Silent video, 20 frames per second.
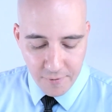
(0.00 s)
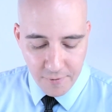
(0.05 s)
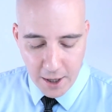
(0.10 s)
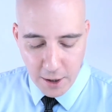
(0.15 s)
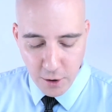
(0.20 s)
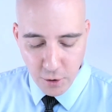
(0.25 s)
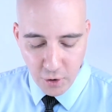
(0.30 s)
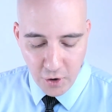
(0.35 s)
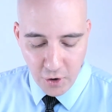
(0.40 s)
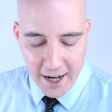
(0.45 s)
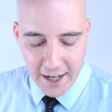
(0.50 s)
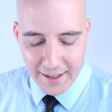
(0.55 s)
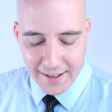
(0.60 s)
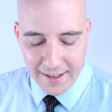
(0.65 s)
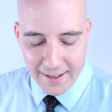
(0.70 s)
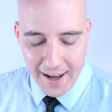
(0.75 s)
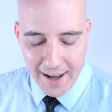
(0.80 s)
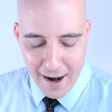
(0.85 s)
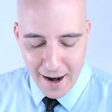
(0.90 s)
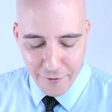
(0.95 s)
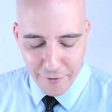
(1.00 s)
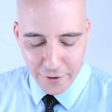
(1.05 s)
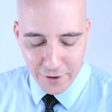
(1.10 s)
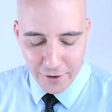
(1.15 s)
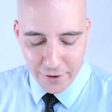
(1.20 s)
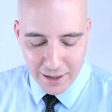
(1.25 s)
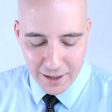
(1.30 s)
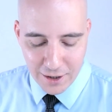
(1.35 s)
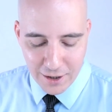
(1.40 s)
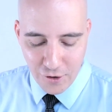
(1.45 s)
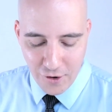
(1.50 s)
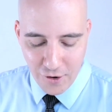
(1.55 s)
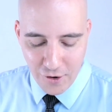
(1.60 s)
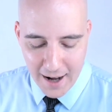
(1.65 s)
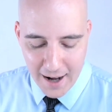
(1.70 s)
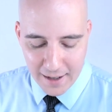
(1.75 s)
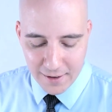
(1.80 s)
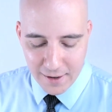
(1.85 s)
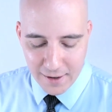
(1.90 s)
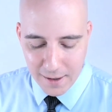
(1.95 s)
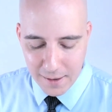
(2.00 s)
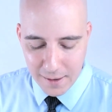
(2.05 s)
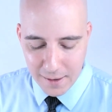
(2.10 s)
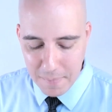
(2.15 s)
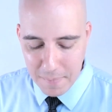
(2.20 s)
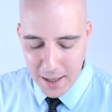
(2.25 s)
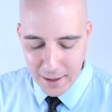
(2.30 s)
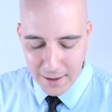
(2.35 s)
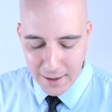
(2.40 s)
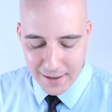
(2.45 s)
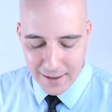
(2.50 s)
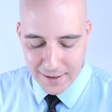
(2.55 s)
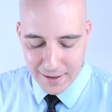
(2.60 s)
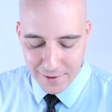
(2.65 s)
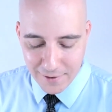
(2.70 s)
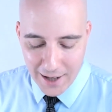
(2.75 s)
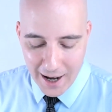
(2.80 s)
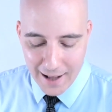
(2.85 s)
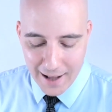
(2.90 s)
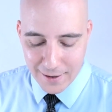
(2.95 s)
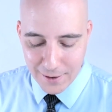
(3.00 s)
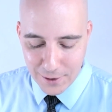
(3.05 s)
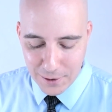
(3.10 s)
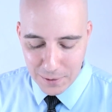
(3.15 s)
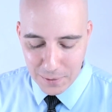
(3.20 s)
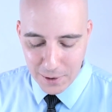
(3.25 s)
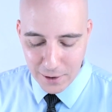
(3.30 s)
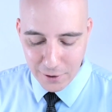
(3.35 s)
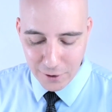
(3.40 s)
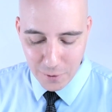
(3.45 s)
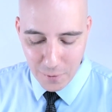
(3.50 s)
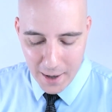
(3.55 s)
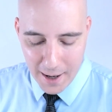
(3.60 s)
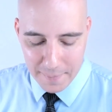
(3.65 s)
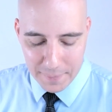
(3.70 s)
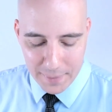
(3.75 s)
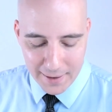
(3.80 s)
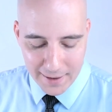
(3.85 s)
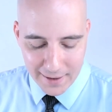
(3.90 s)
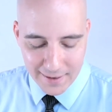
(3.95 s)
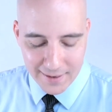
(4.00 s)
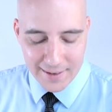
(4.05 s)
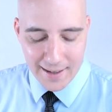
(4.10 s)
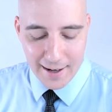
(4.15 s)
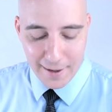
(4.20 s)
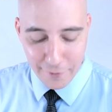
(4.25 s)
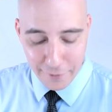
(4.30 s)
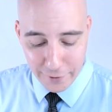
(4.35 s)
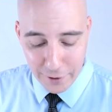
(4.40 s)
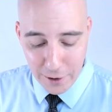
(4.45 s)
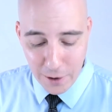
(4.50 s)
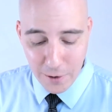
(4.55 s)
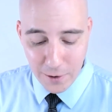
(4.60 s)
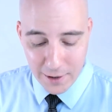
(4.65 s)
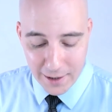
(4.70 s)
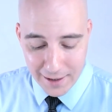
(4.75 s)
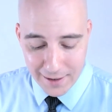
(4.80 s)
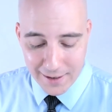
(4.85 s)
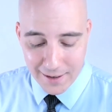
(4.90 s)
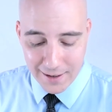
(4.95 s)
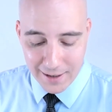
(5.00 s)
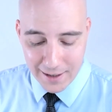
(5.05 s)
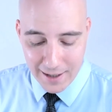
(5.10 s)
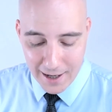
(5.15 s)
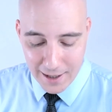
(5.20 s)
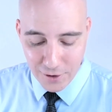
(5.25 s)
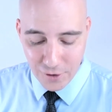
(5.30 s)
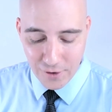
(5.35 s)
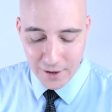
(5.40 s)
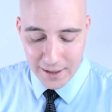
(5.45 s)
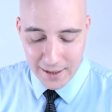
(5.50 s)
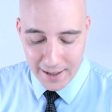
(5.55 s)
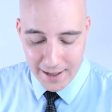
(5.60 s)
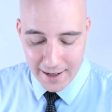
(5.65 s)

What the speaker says: that Ukraine carefully track the billions of dollars worth of weapons that have flowed into the country.